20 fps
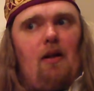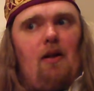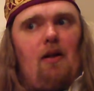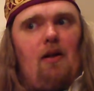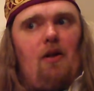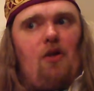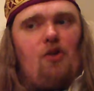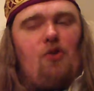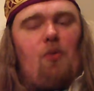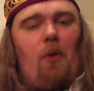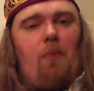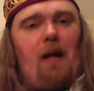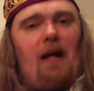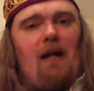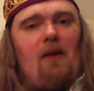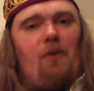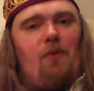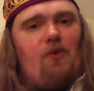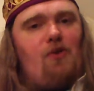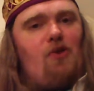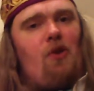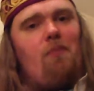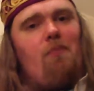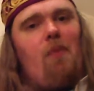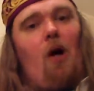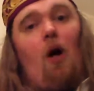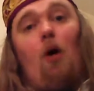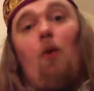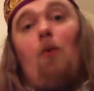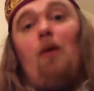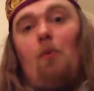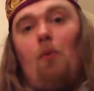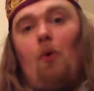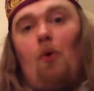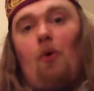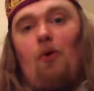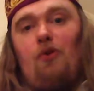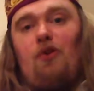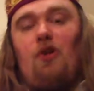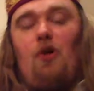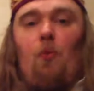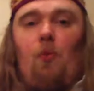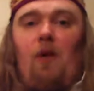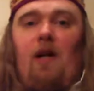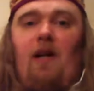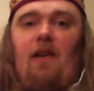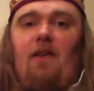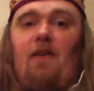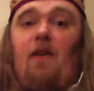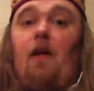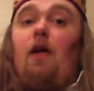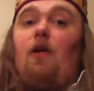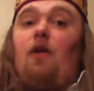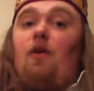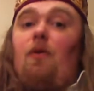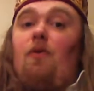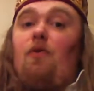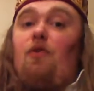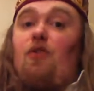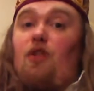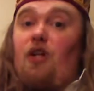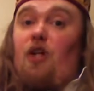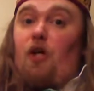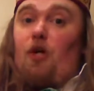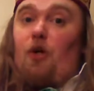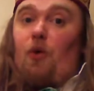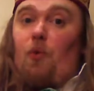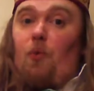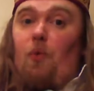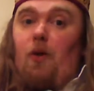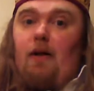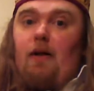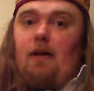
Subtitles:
swap out some holy water with dew.